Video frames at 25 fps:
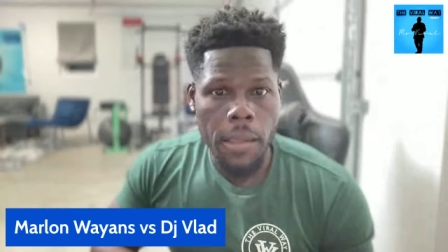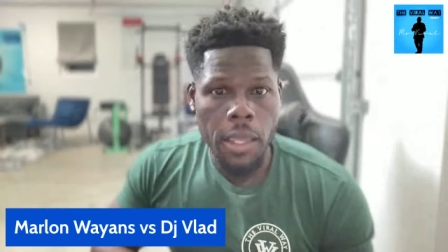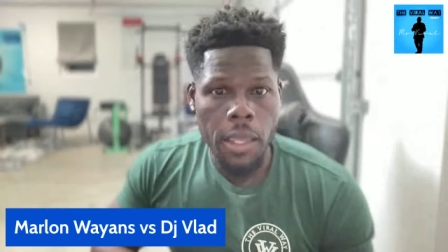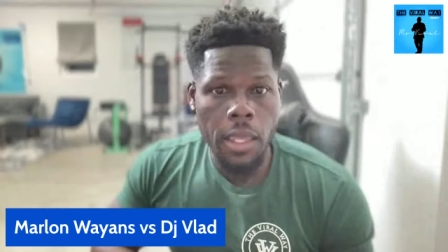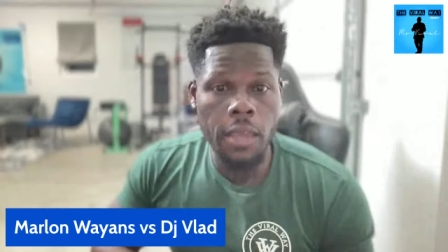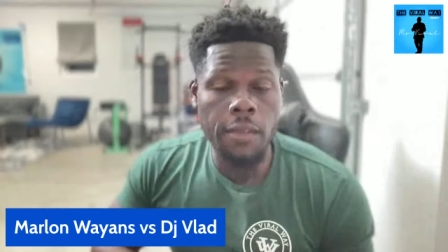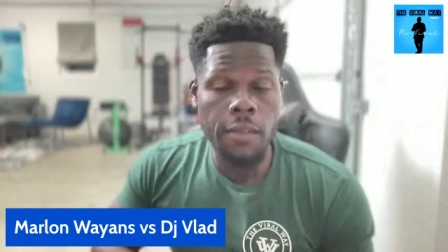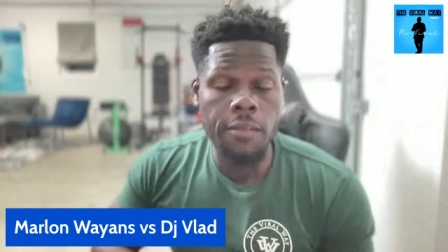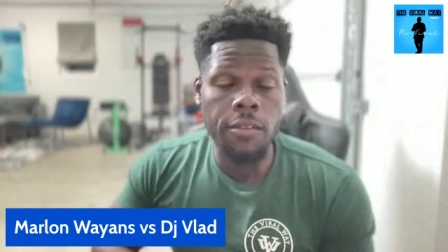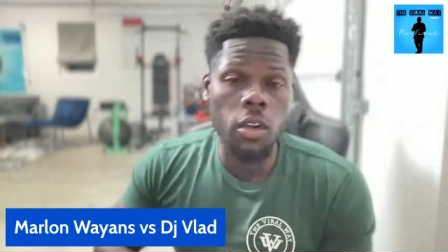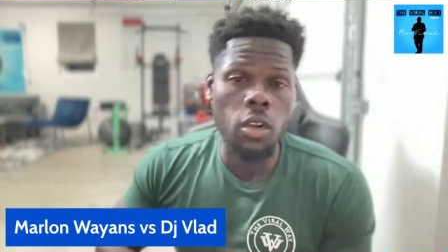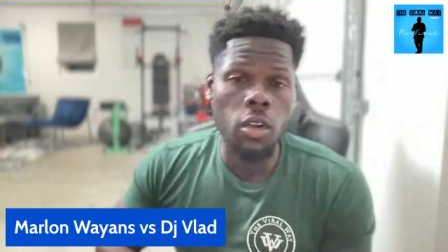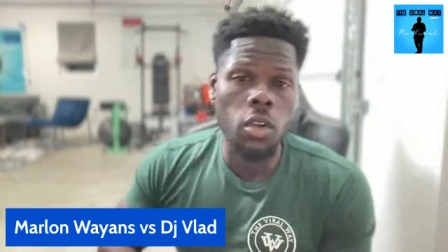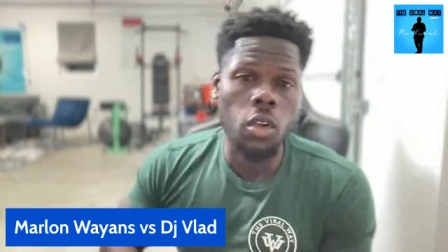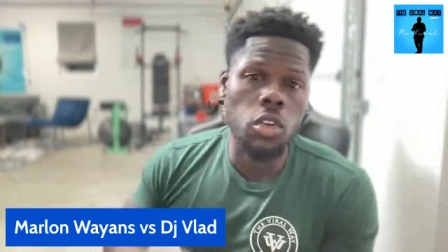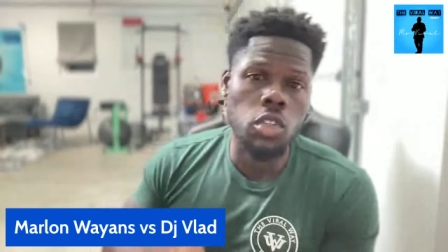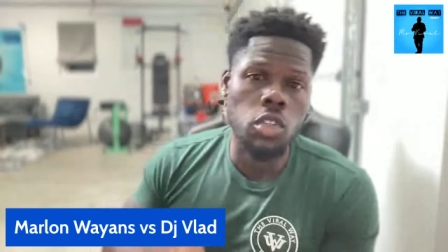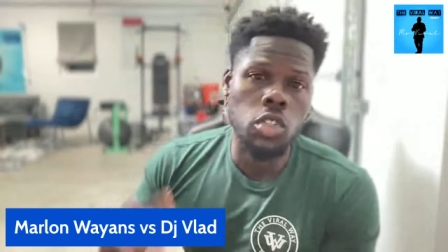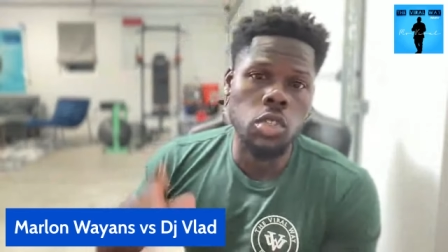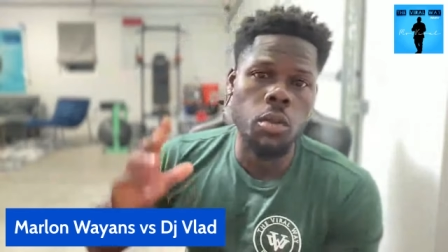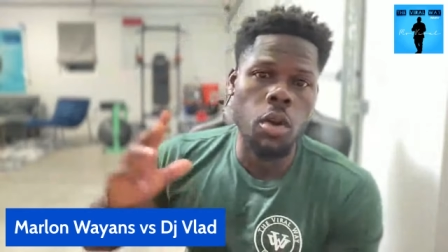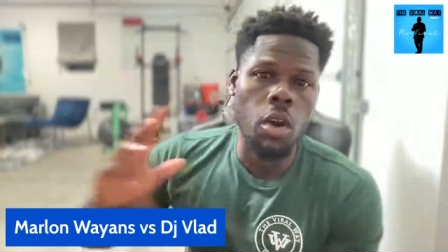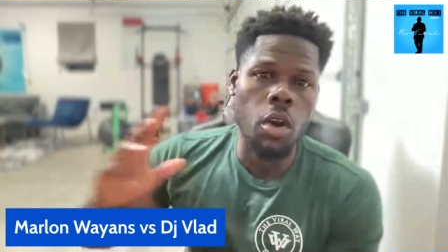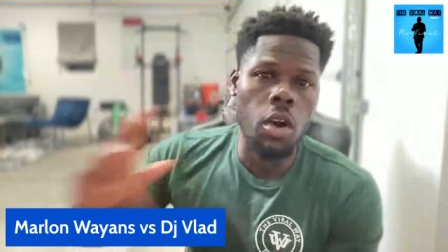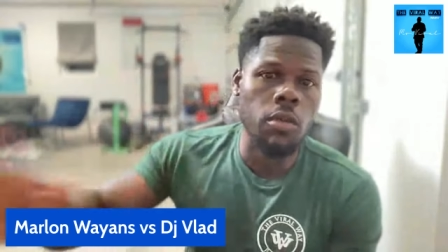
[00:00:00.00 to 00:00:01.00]
Even though Lord
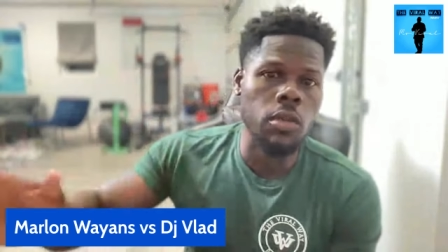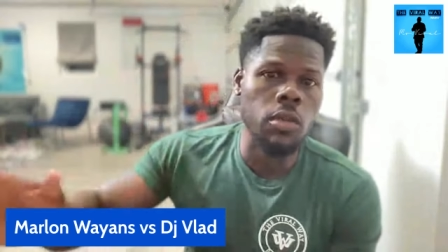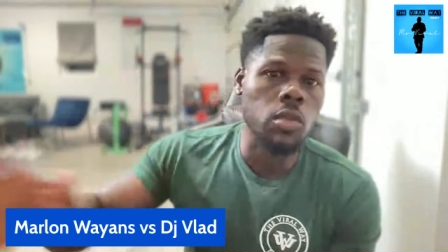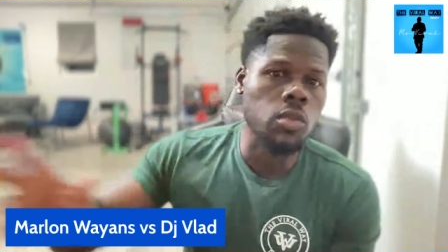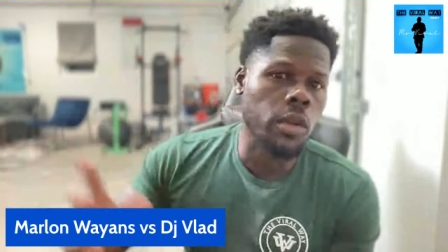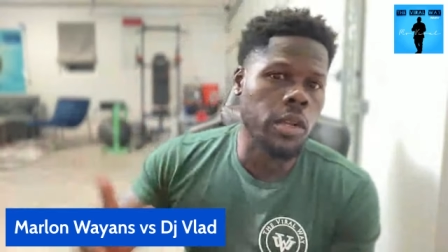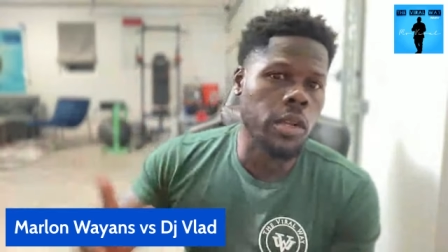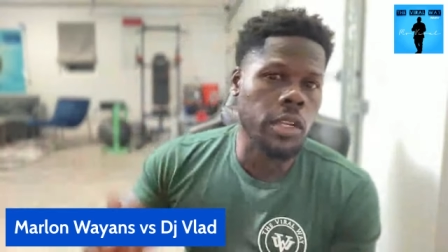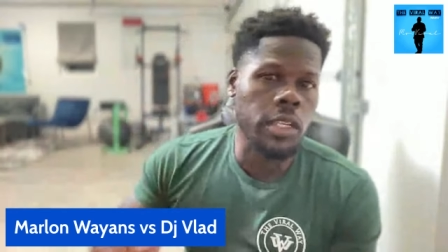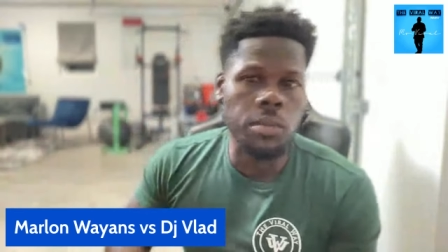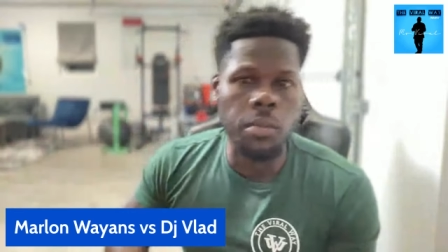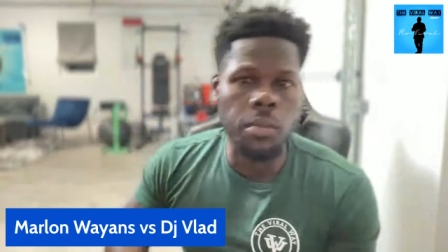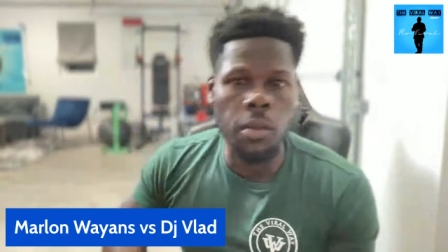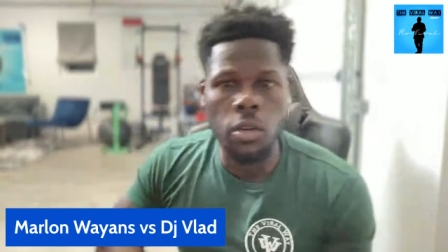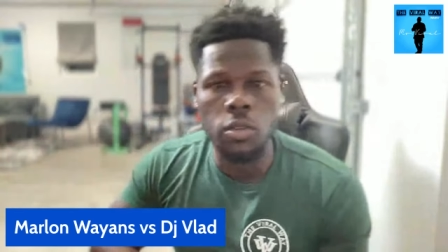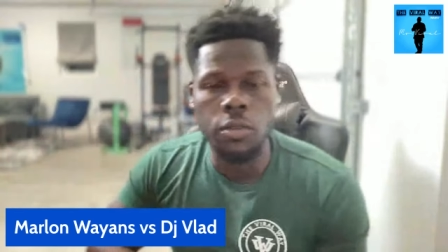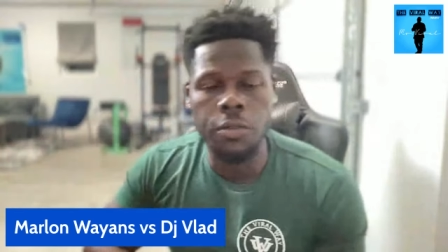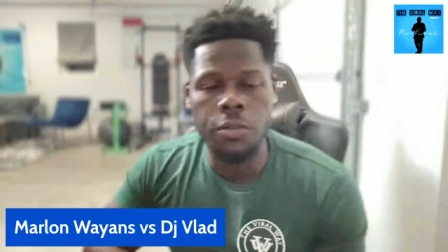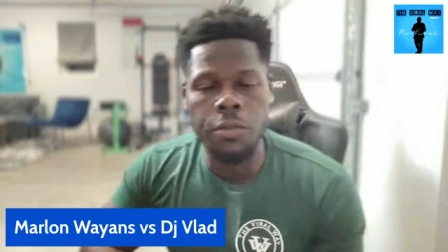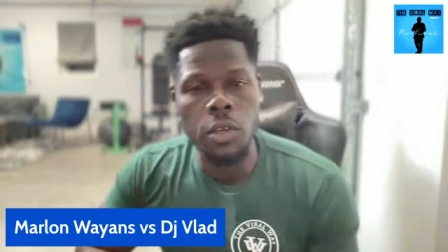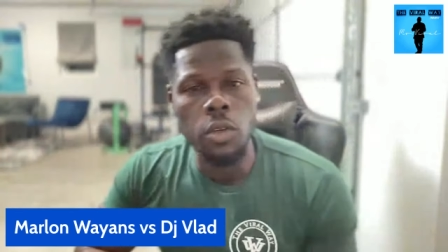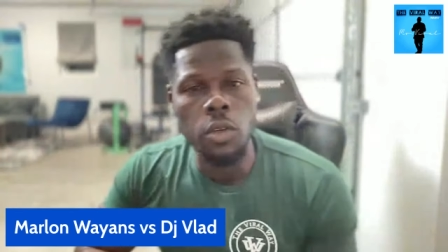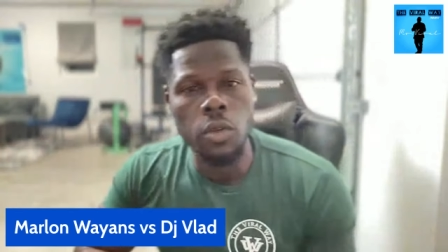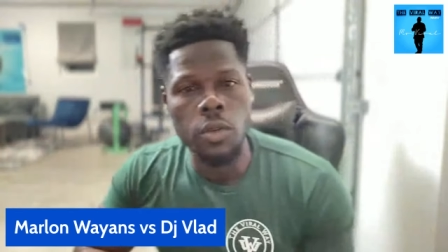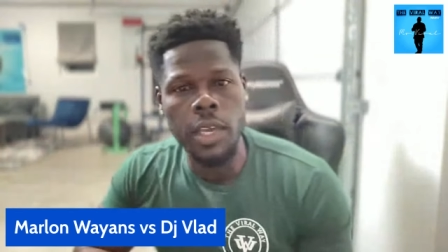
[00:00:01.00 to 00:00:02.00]
Jamar was one of his most
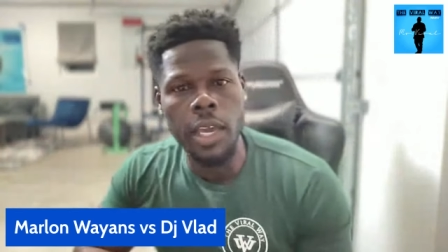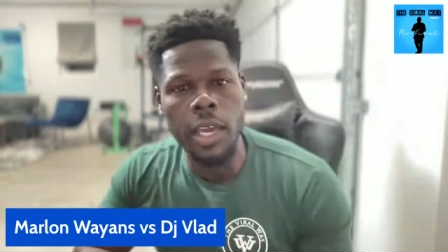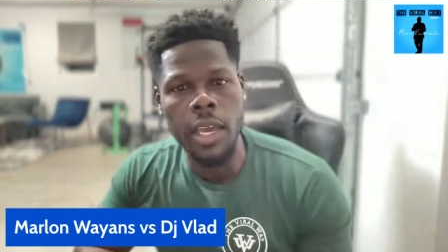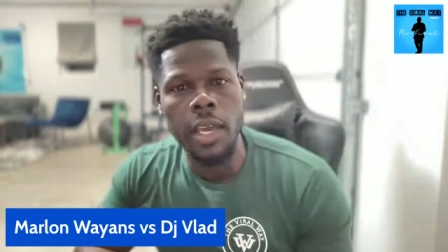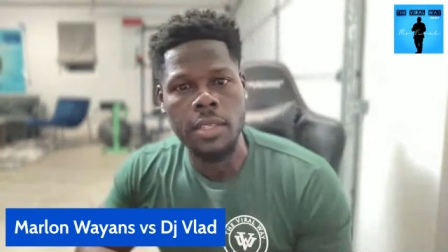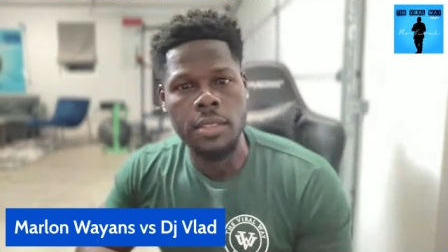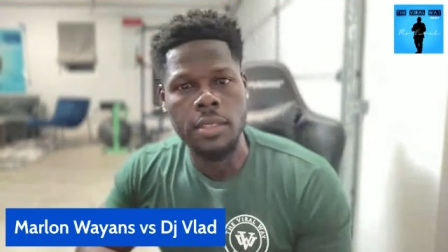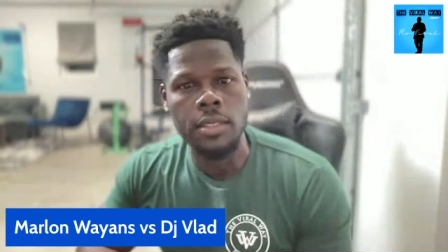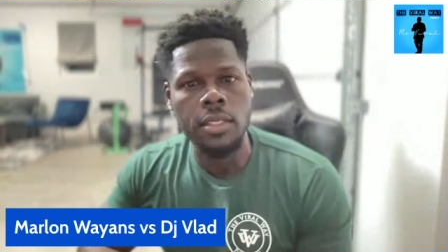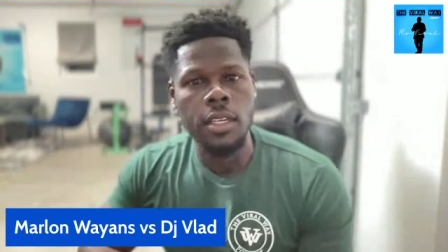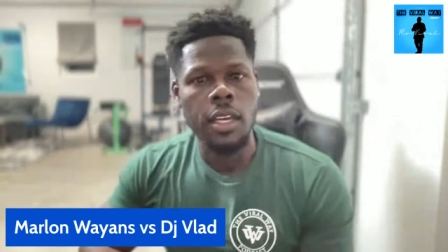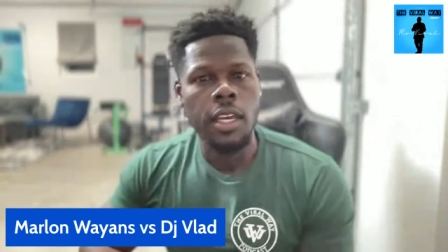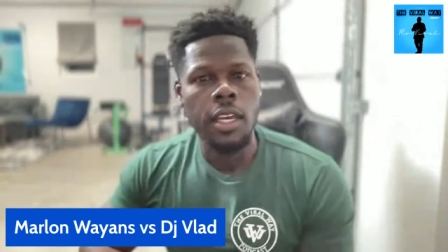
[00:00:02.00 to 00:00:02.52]
viewed guests.